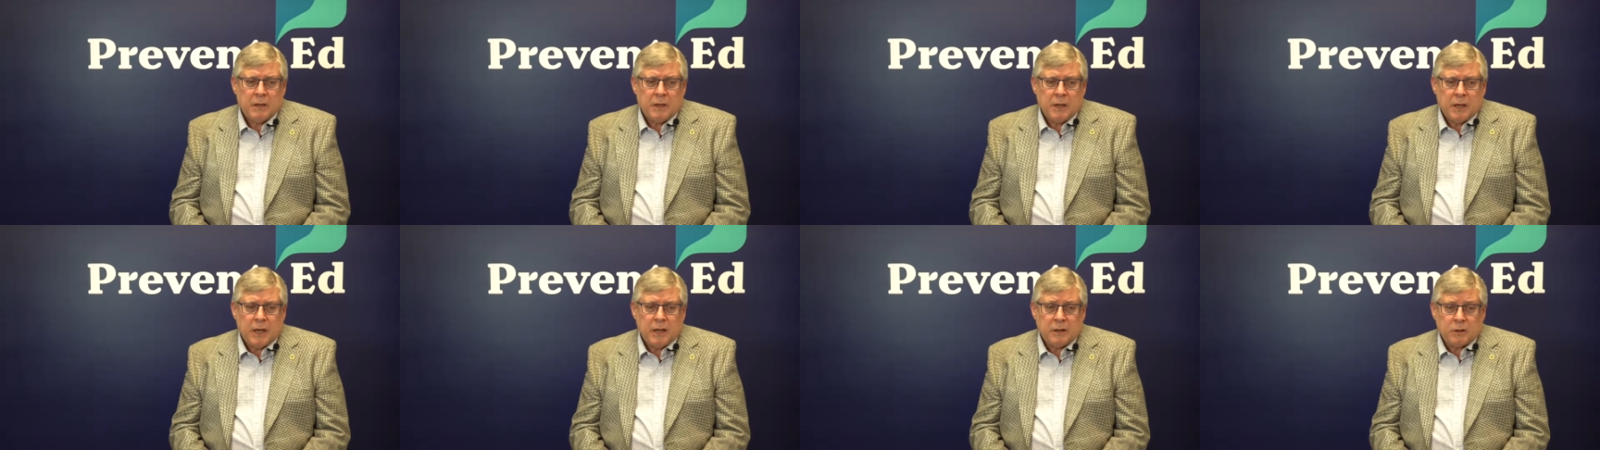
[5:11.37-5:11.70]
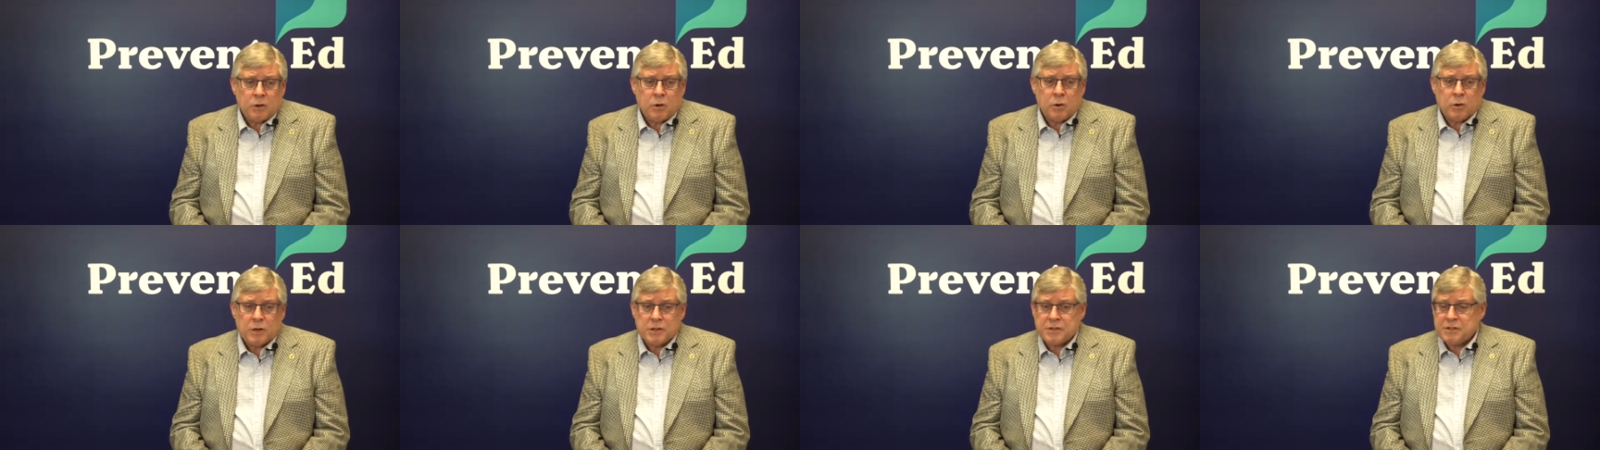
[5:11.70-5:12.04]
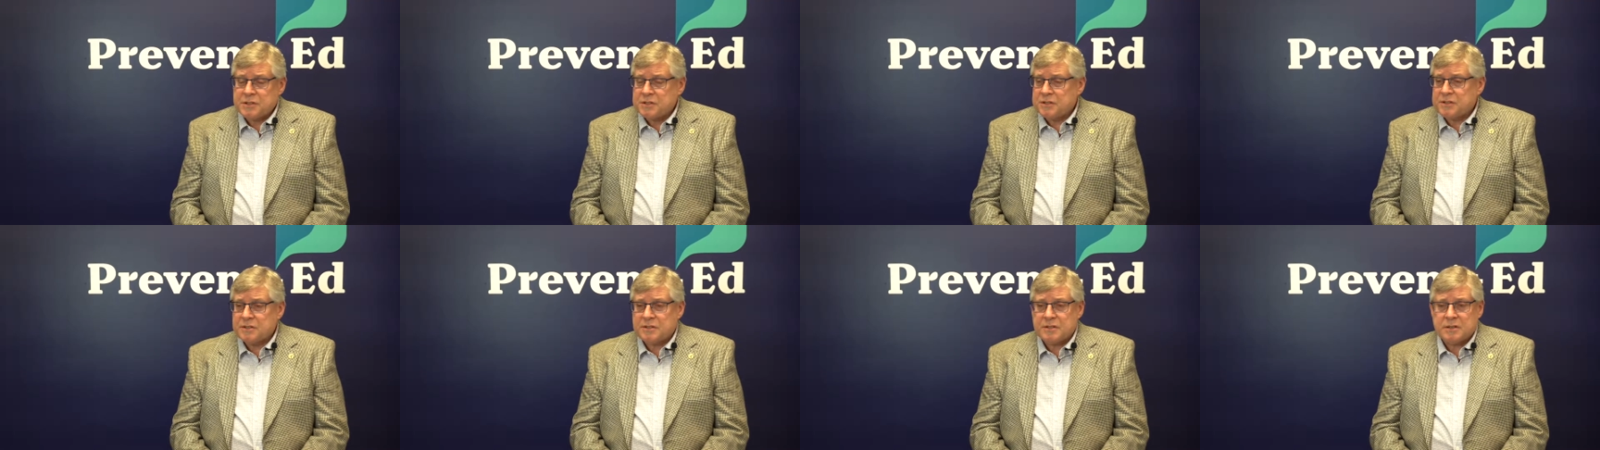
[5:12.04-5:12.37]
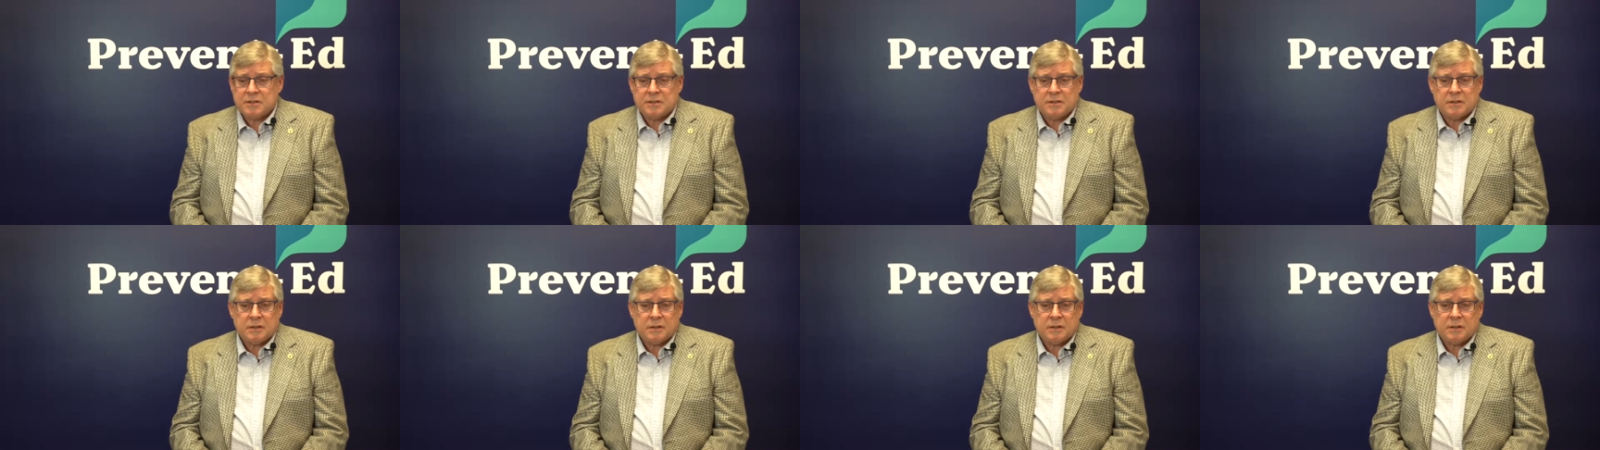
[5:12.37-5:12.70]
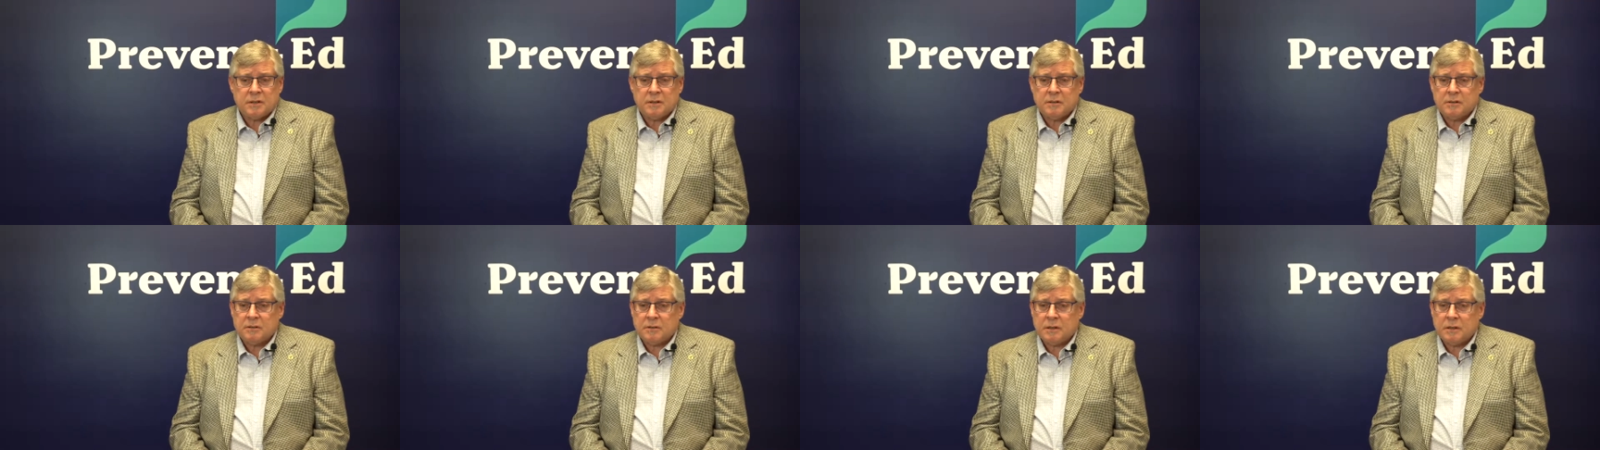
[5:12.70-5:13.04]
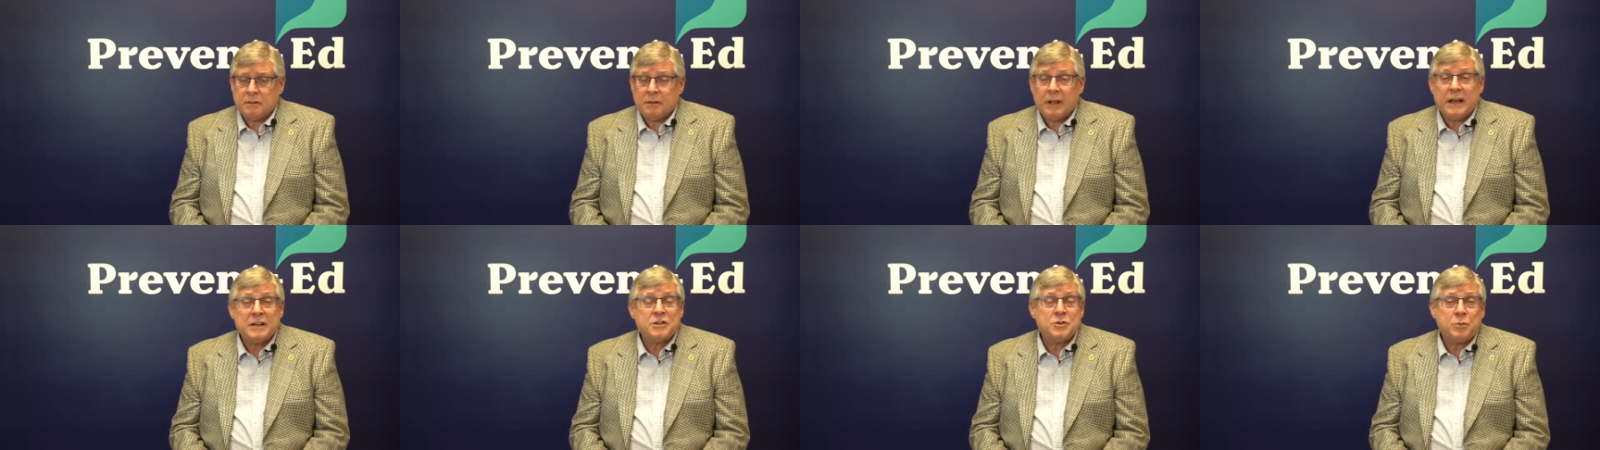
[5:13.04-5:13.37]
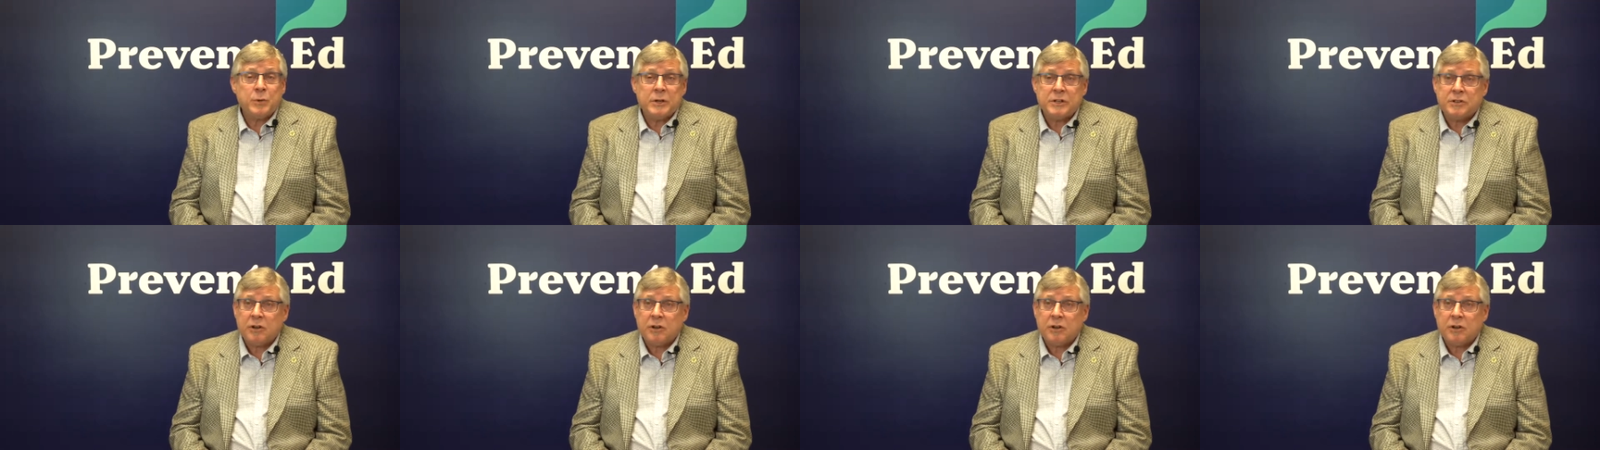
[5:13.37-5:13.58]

And of course, the less we